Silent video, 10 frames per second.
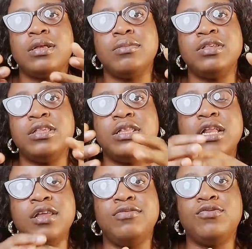That means they
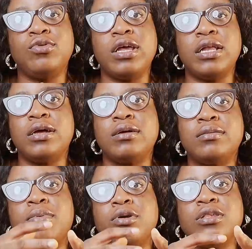live together.
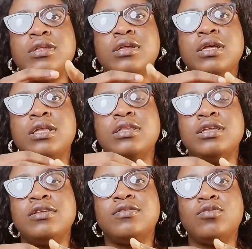But
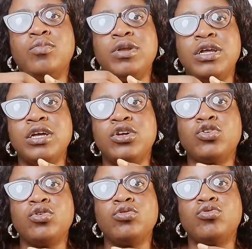this
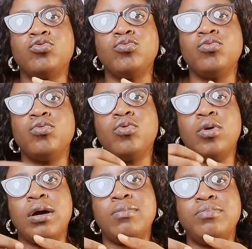obligation to
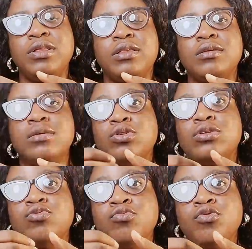cohabit
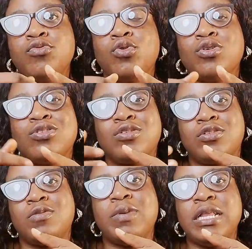is removed or
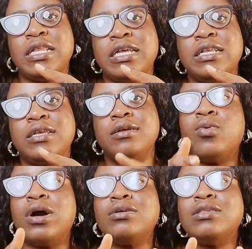suspended
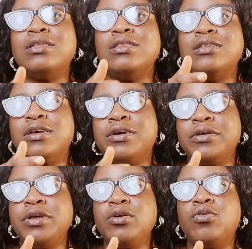whilst the
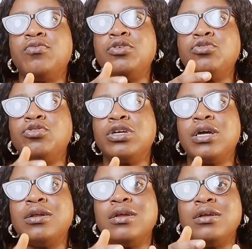decree of a
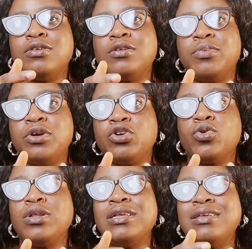judicial
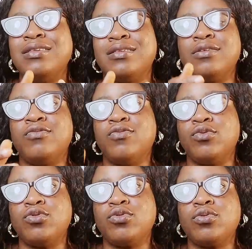separation is in
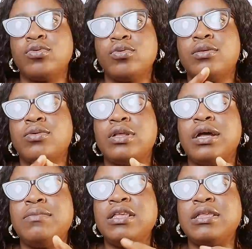force. So
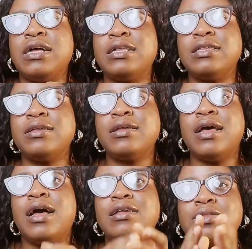that means that
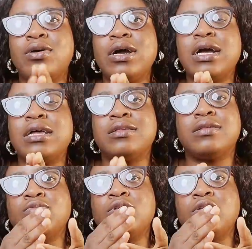as long
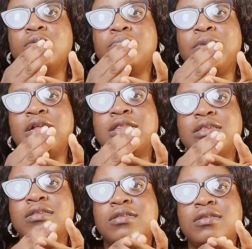as the
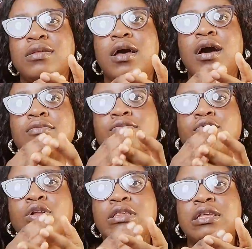parties have
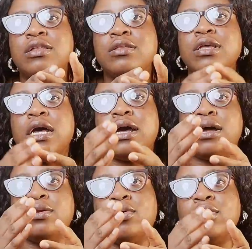gotten
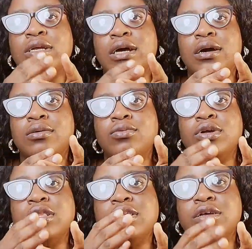an order or
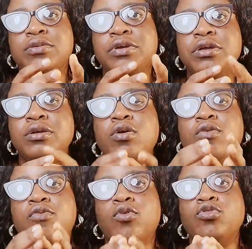a decree
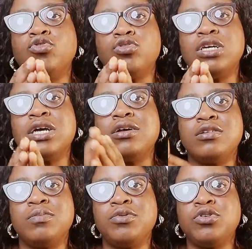for judicial
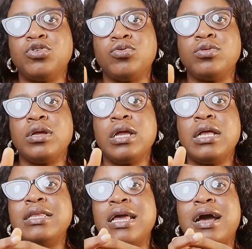separation,
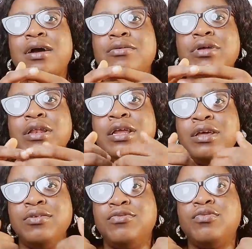they are
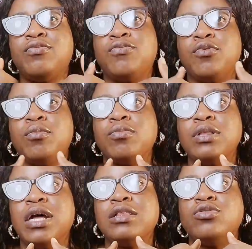relieved from
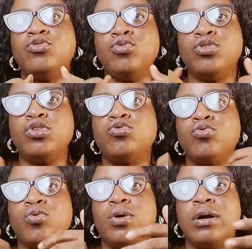that duty to
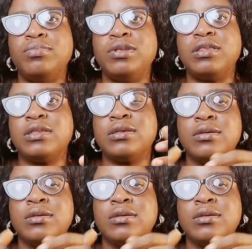cohabit.